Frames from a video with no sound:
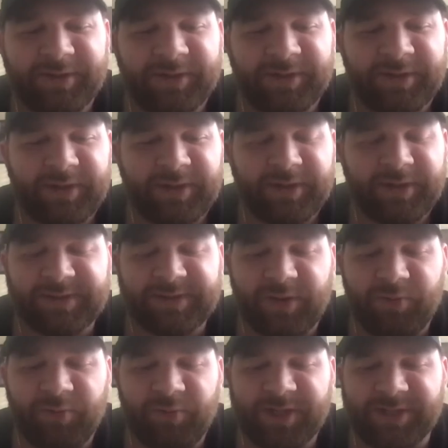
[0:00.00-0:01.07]
So
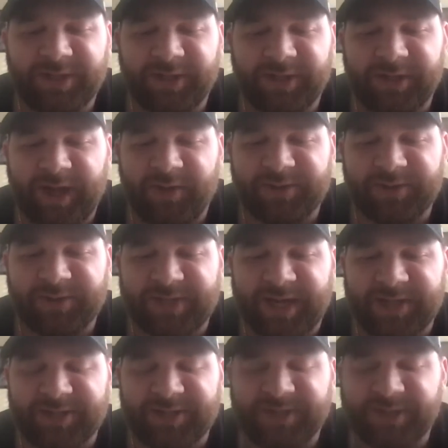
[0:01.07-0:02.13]
originally I was
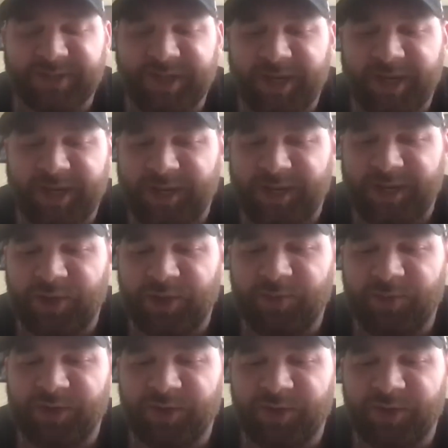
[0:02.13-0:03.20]
actually a human
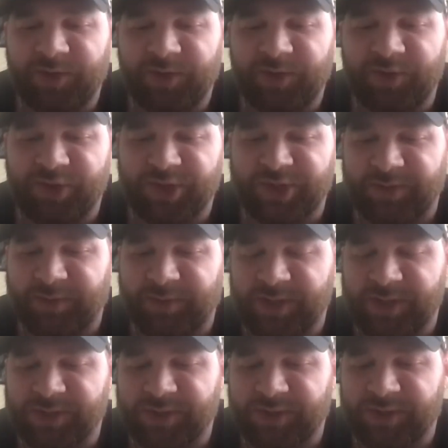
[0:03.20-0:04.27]
nutrition major,